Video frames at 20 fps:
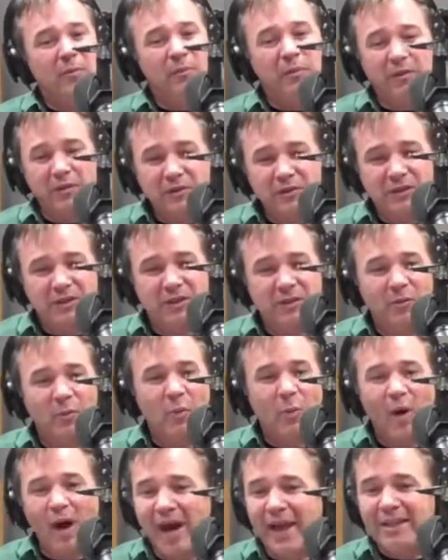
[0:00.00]
person
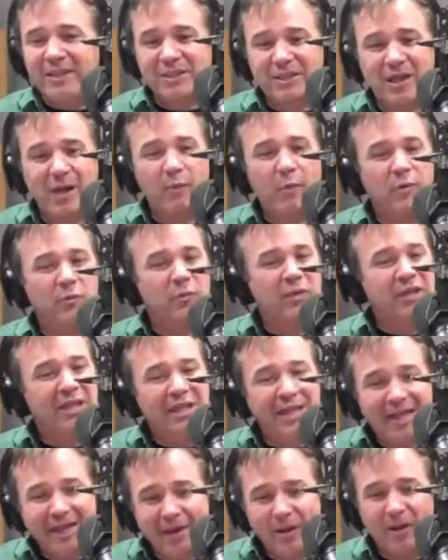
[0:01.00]
why someone would
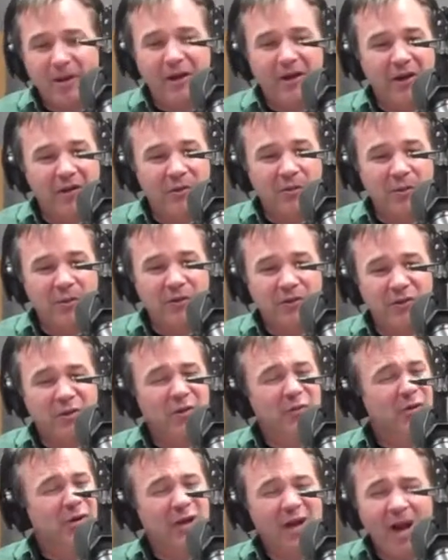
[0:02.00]
kill another person
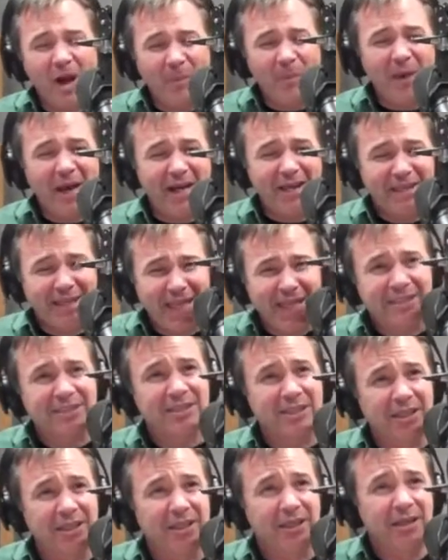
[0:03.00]
over a compact disc.